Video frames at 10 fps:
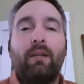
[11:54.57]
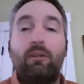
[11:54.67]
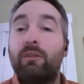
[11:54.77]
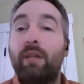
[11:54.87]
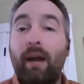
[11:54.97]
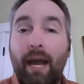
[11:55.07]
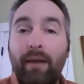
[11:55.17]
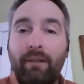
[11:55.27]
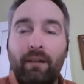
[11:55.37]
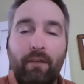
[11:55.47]
to start
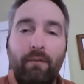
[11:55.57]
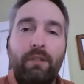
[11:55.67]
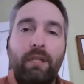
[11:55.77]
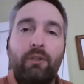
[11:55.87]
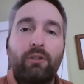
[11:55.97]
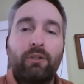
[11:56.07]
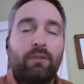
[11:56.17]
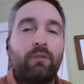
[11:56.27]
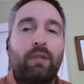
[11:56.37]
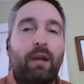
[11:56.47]
having conversations,
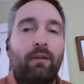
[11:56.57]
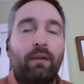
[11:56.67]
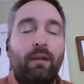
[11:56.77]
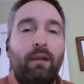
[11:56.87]
to start,